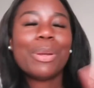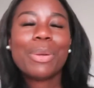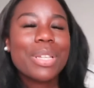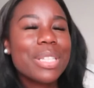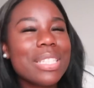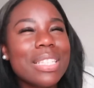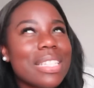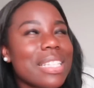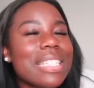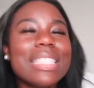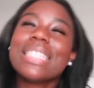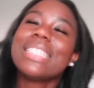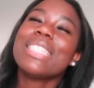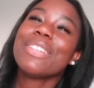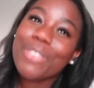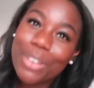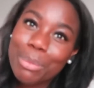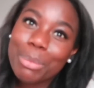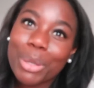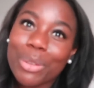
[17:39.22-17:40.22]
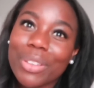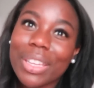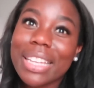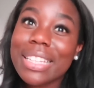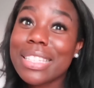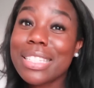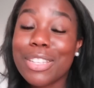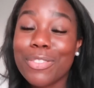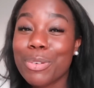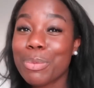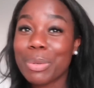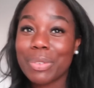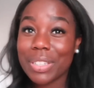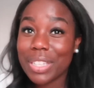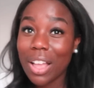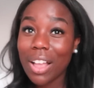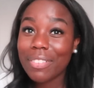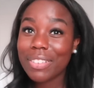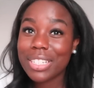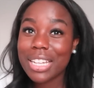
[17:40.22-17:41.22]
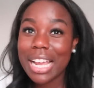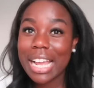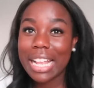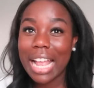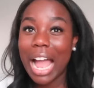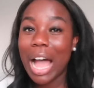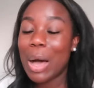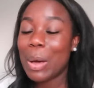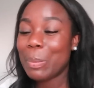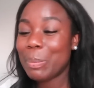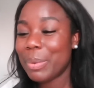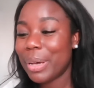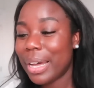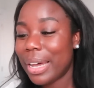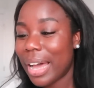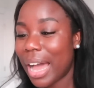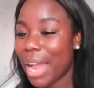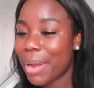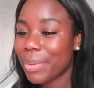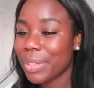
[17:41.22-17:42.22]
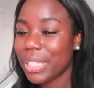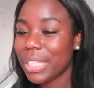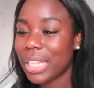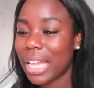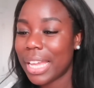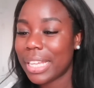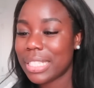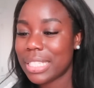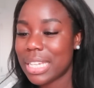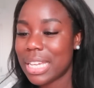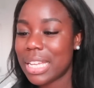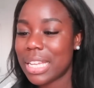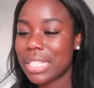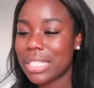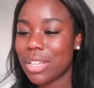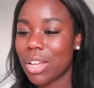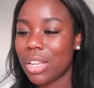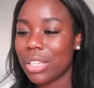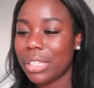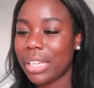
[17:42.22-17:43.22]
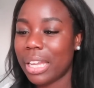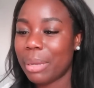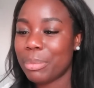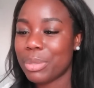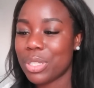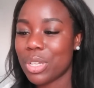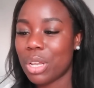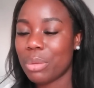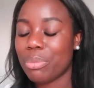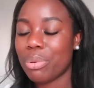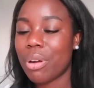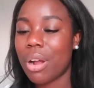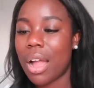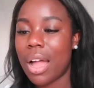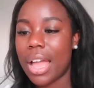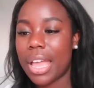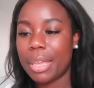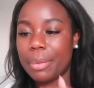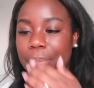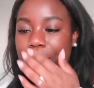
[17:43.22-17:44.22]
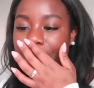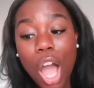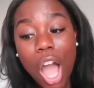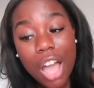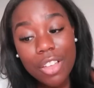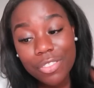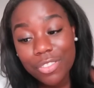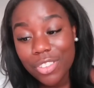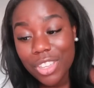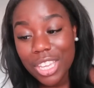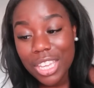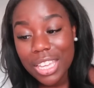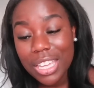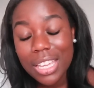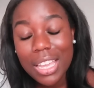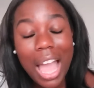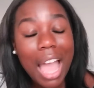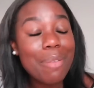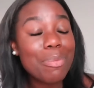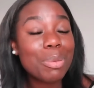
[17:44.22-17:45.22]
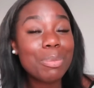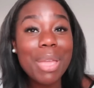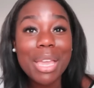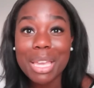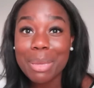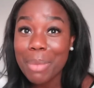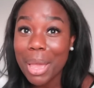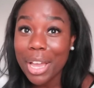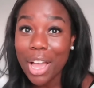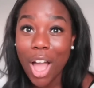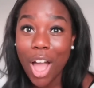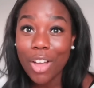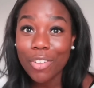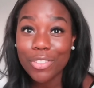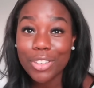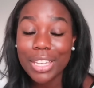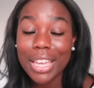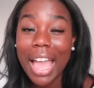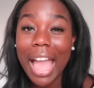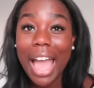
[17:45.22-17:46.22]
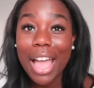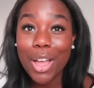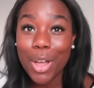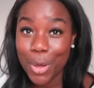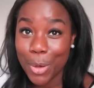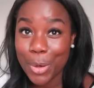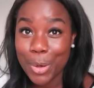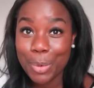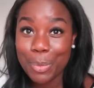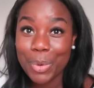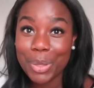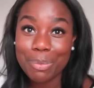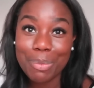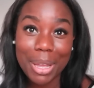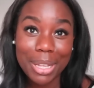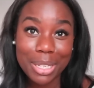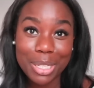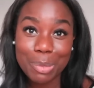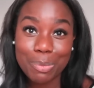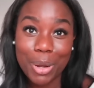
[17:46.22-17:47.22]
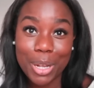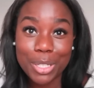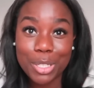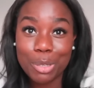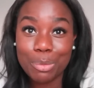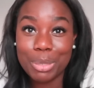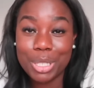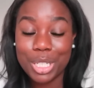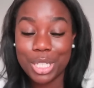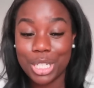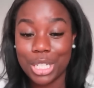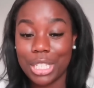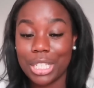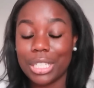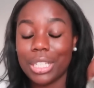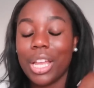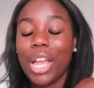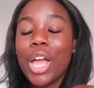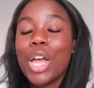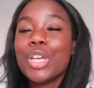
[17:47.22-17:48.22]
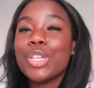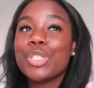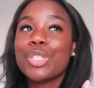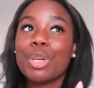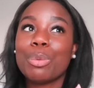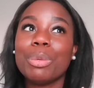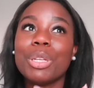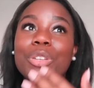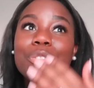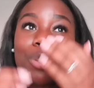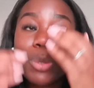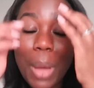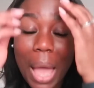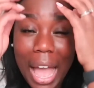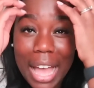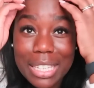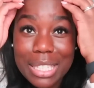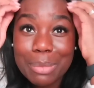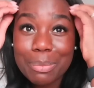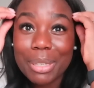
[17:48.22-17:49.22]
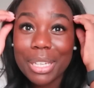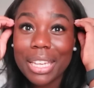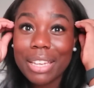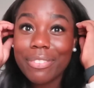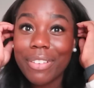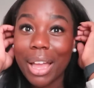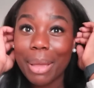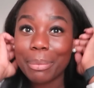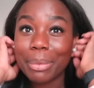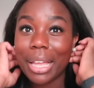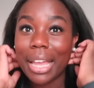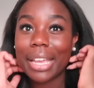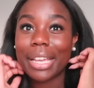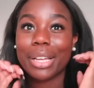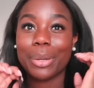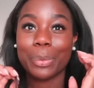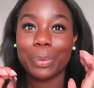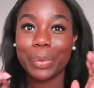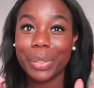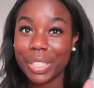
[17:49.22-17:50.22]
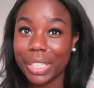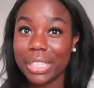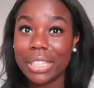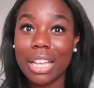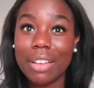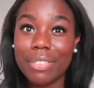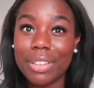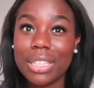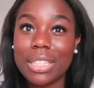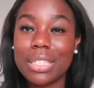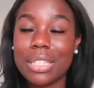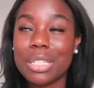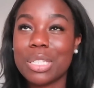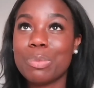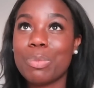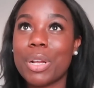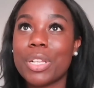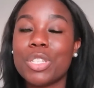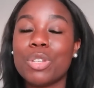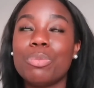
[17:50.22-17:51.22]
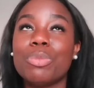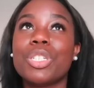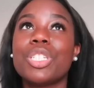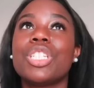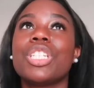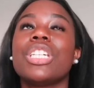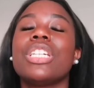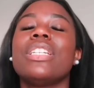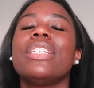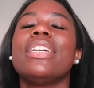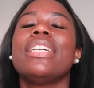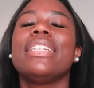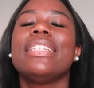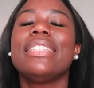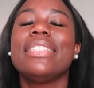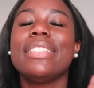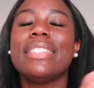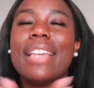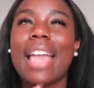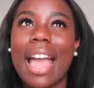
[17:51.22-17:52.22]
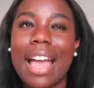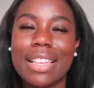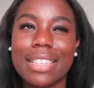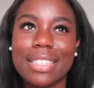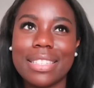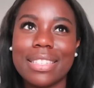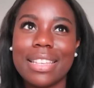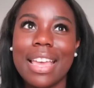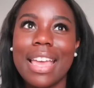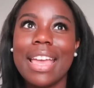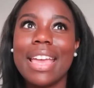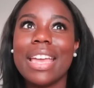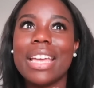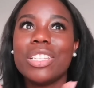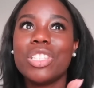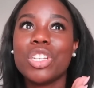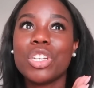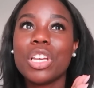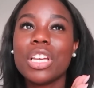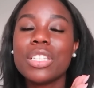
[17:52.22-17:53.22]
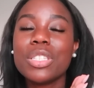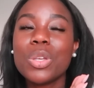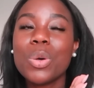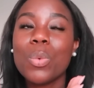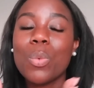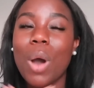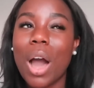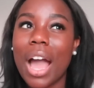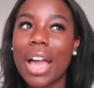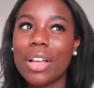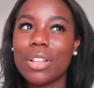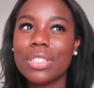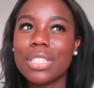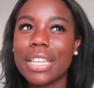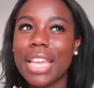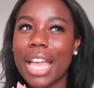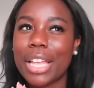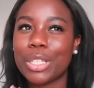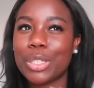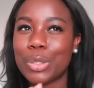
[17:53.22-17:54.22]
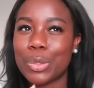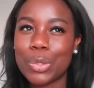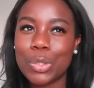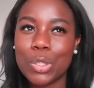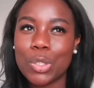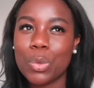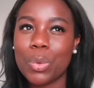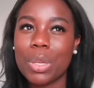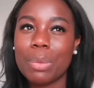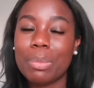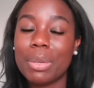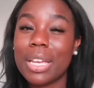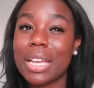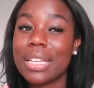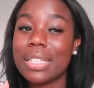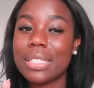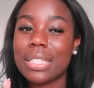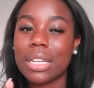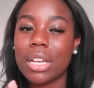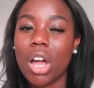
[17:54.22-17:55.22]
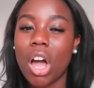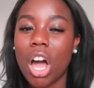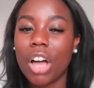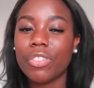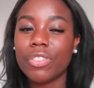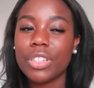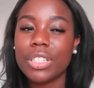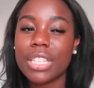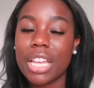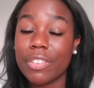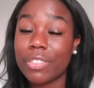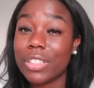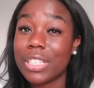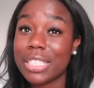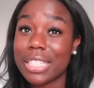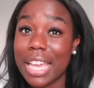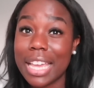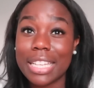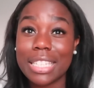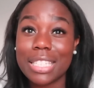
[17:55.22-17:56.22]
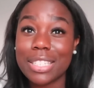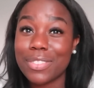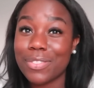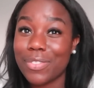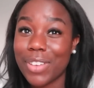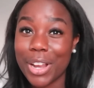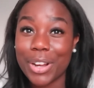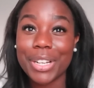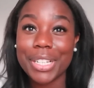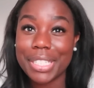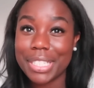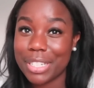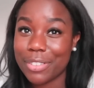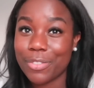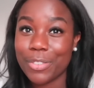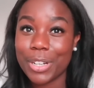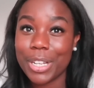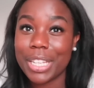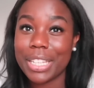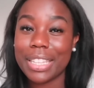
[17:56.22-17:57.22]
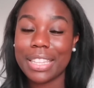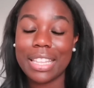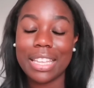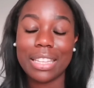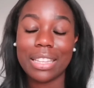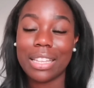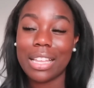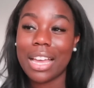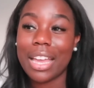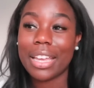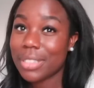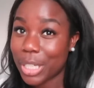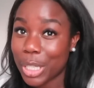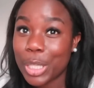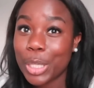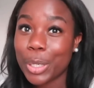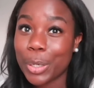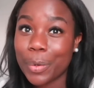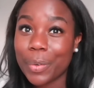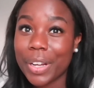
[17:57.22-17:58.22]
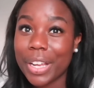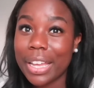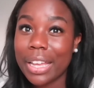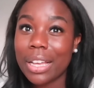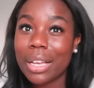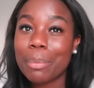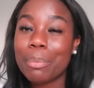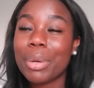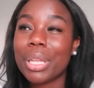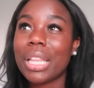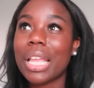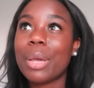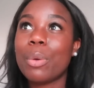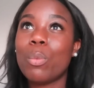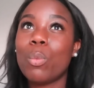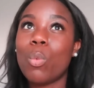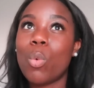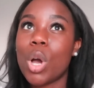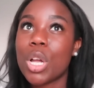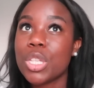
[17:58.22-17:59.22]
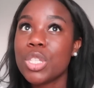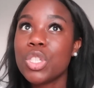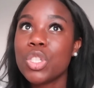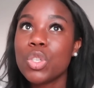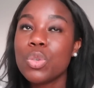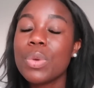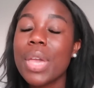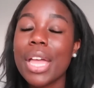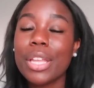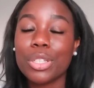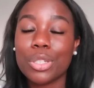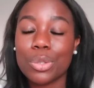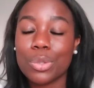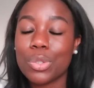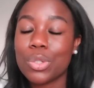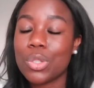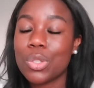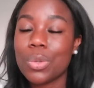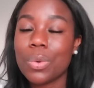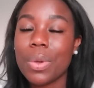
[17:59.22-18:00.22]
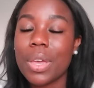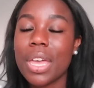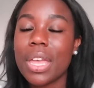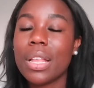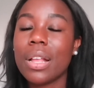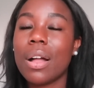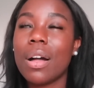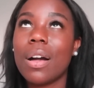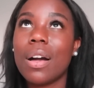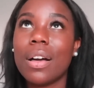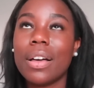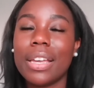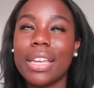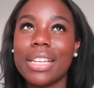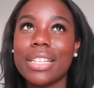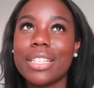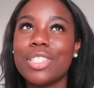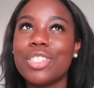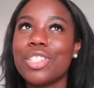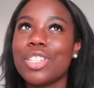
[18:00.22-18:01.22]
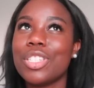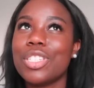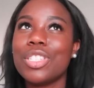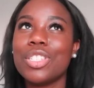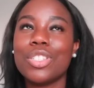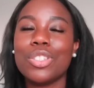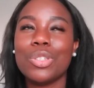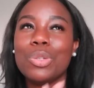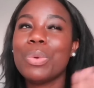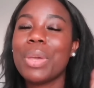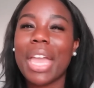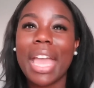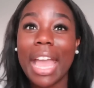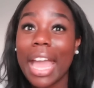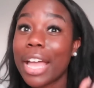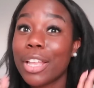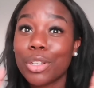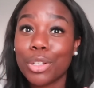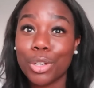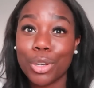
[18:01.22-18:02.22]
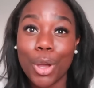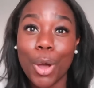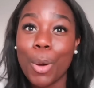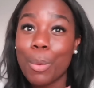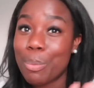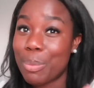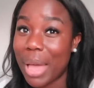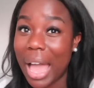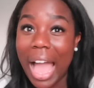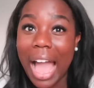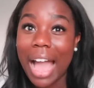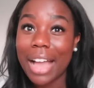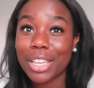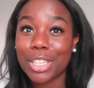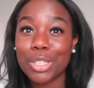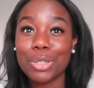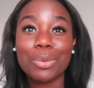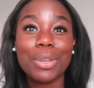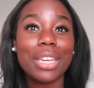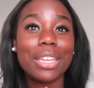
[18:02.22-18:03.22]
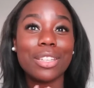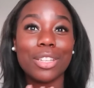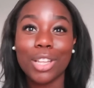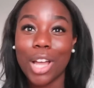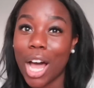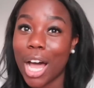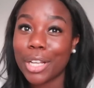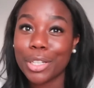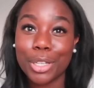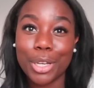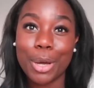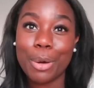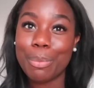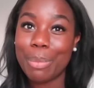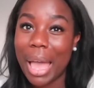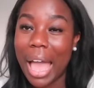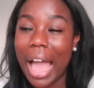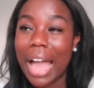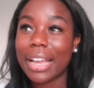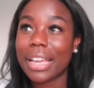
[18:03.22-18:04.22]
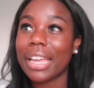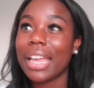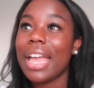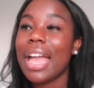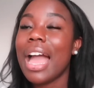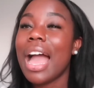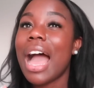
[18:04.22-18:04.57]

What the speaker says: It's a different movie. It's a different movie. Y'all have to check it out, but I really liked it. It's on Amazon Prime. Coffee. I've been making my coffee at home with my Nespresso machine. So many of you asked me if I'm like really loving the Nespresso machine. Yes. It took us a while to get used to it because the coffee definitely tastes very different than like the Keurig, but like once you get used to it, it's just, you can't go back. You cannot go back.